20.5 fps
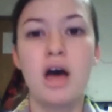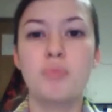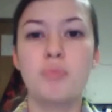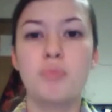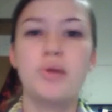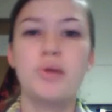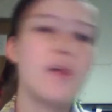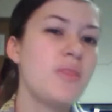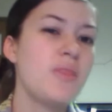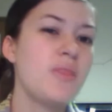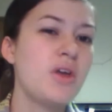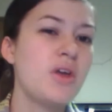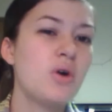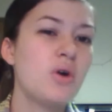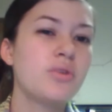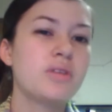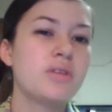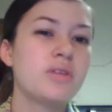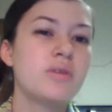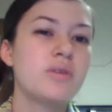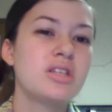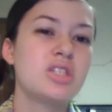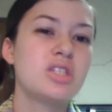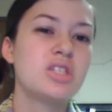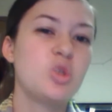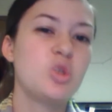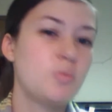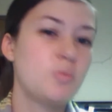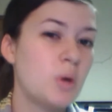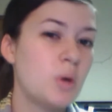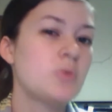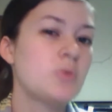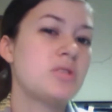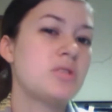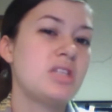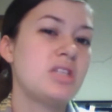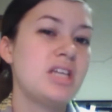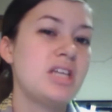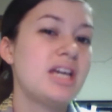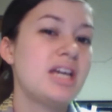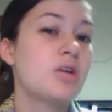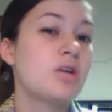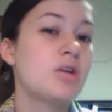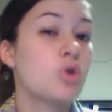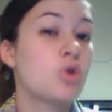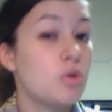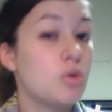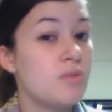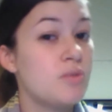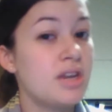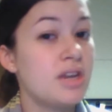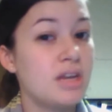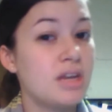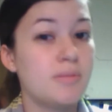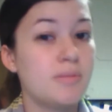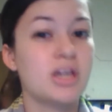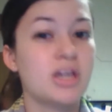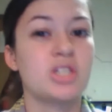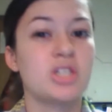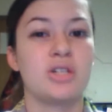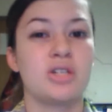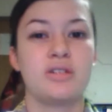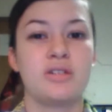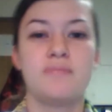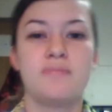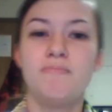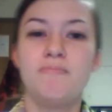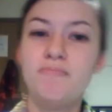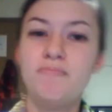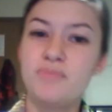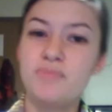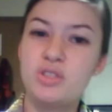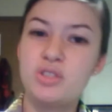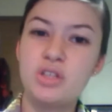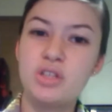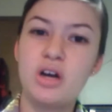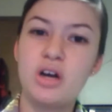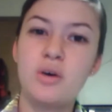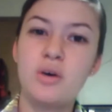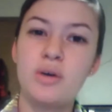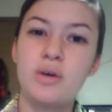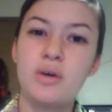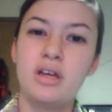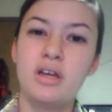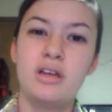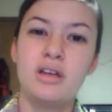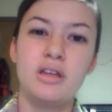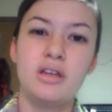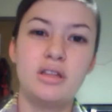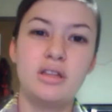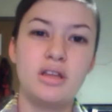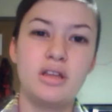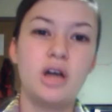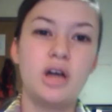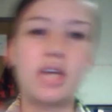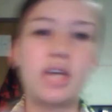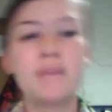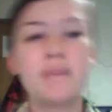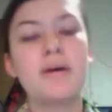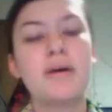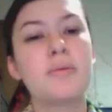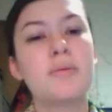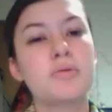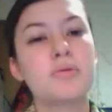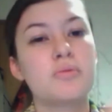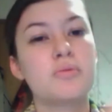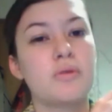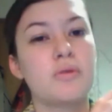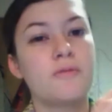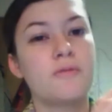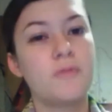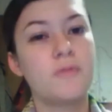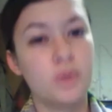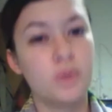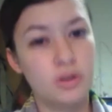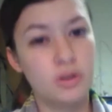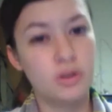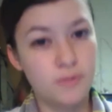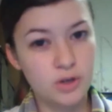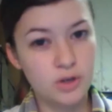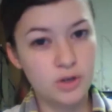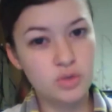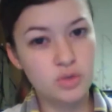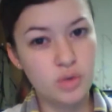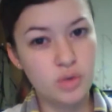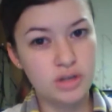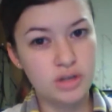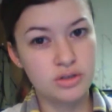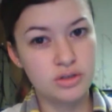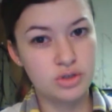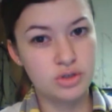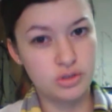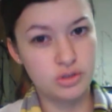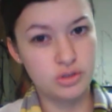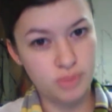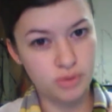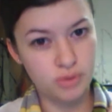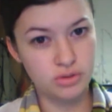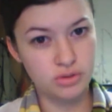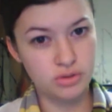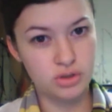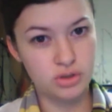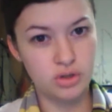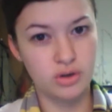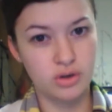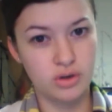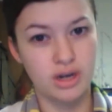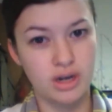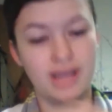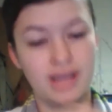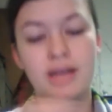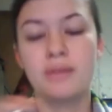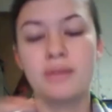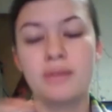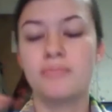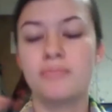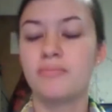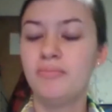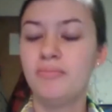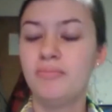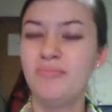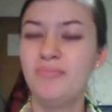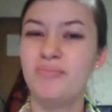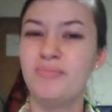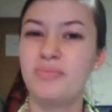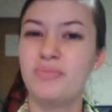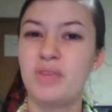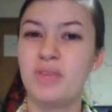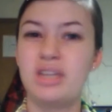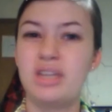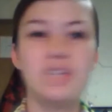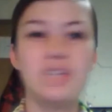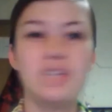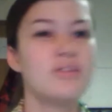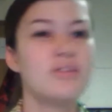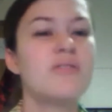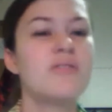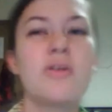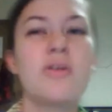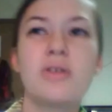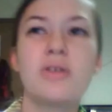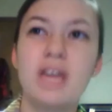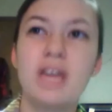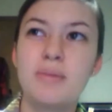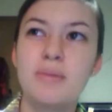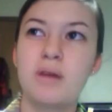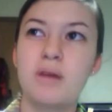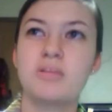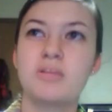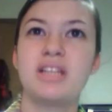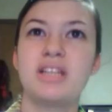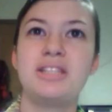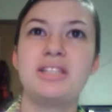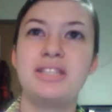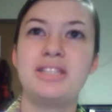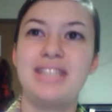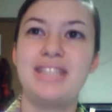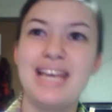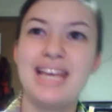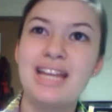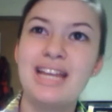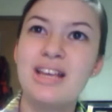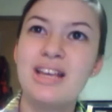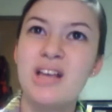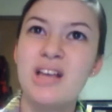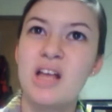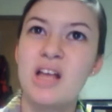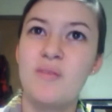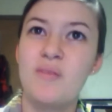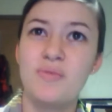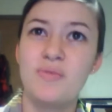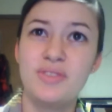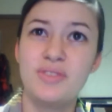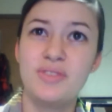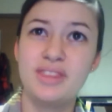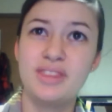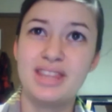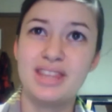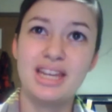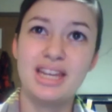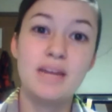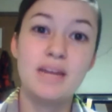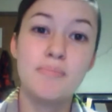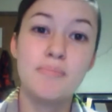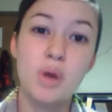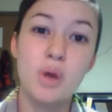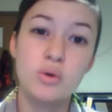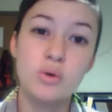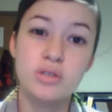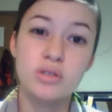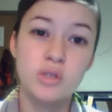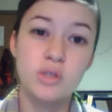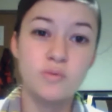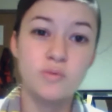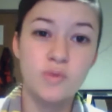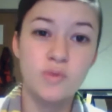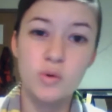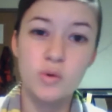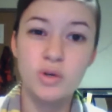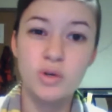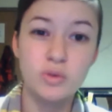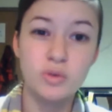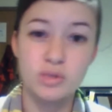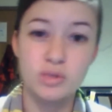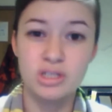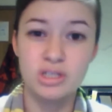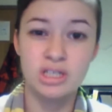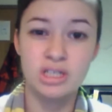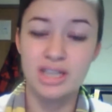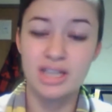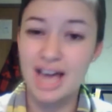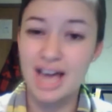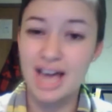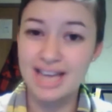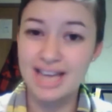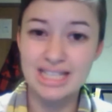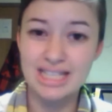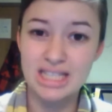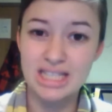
but the only ones to post the incriminating pictures. So, Allkpop were the first ones to post the story, and even if other K-pop sites did, they didn't post the photos, guys.